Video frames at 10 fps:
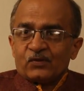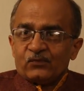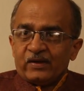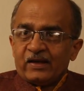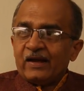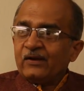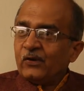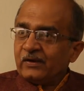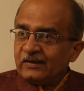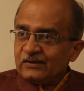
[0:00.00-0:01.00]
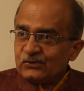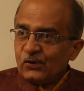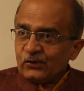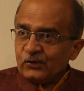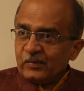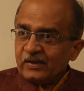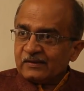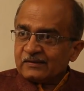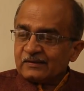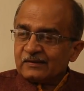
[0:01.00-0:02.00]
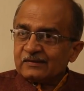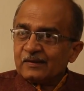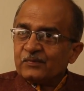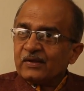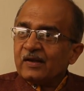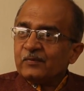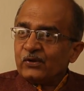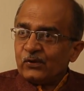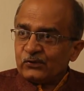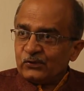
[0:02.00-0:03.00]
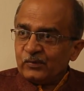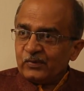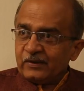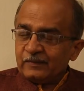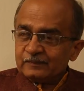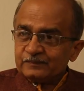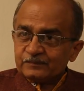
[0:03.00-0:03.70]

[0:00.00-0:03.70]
when I got these documents sometime in October,